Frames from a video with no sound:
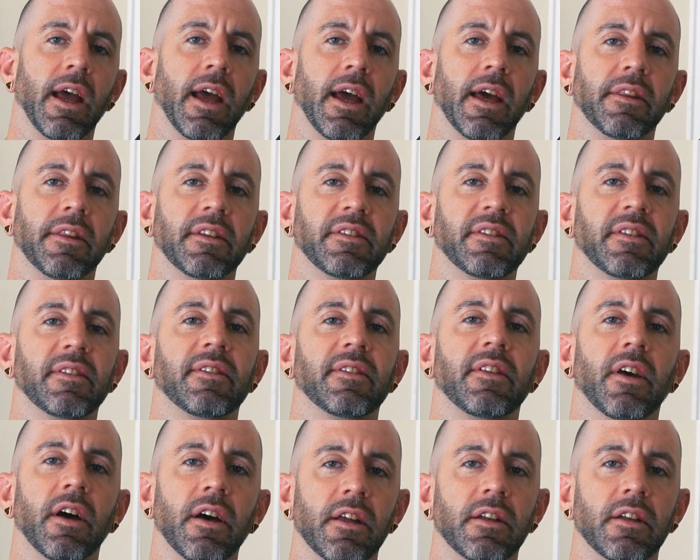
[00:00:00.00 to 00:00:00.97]
And this is
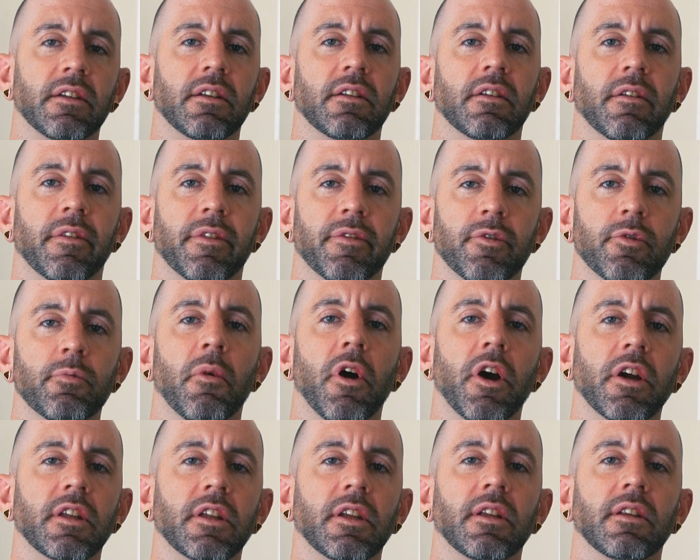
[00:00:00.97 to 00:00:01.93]
done through
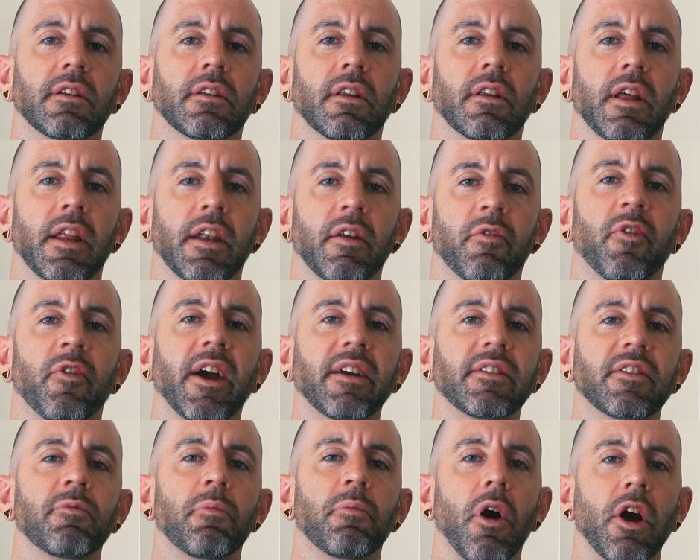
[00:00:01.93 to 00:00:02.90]
marketing. And
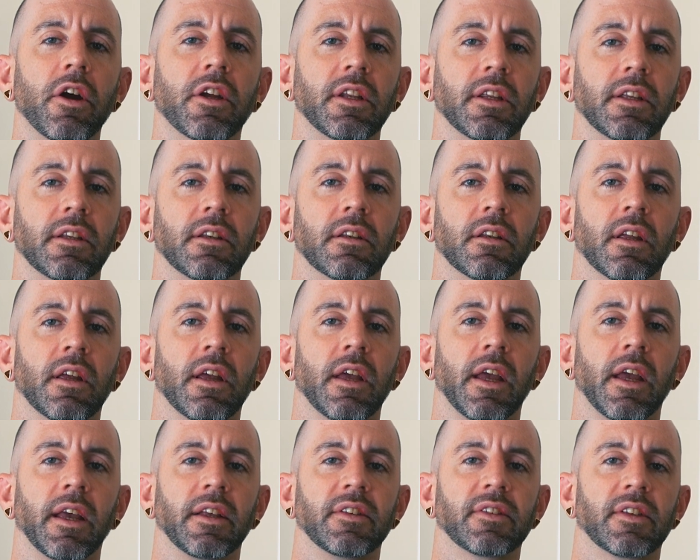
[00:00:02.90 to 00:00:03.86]
effective marketing
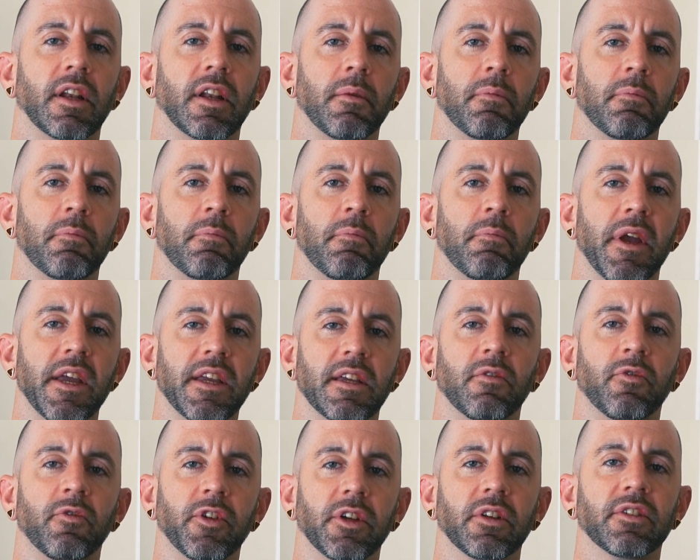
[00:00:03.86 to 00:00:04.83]
is going to make
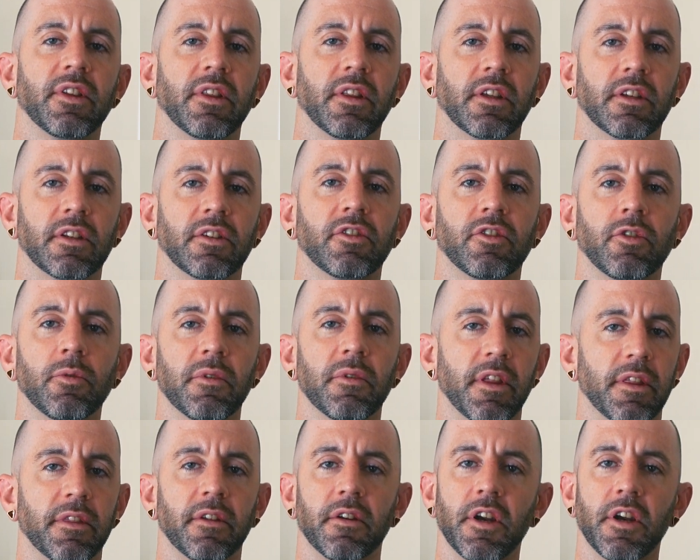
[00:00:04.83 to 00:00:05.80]
it feel to the consumer
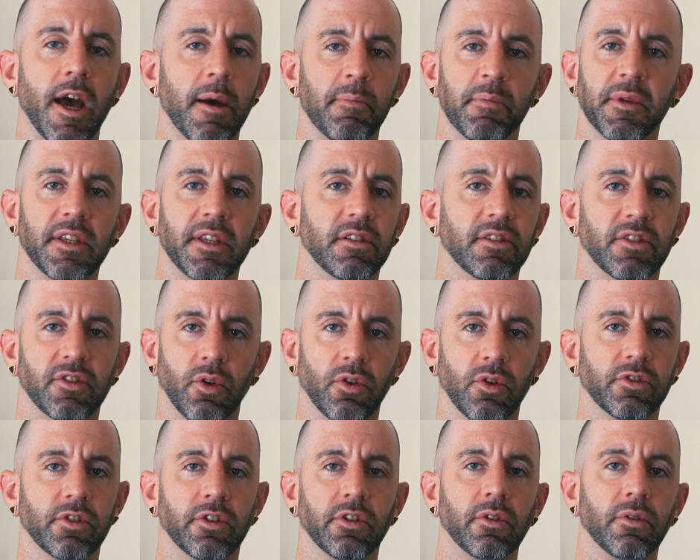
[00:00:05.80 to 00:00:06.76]
that they're not being
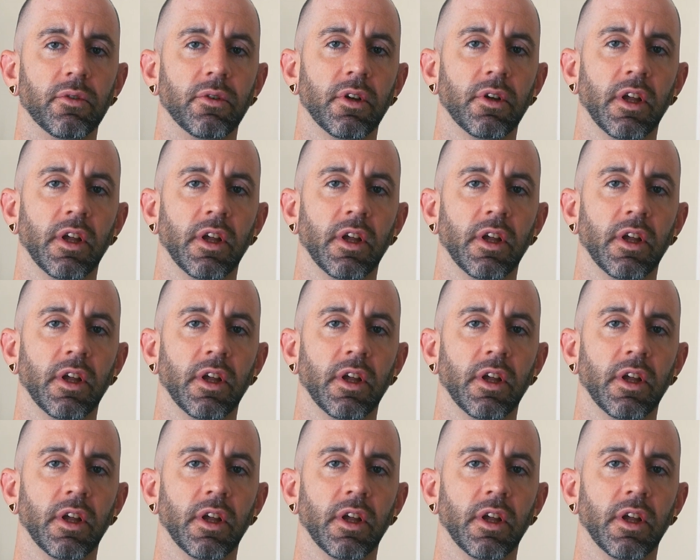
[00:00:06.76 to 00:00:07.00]
sold to.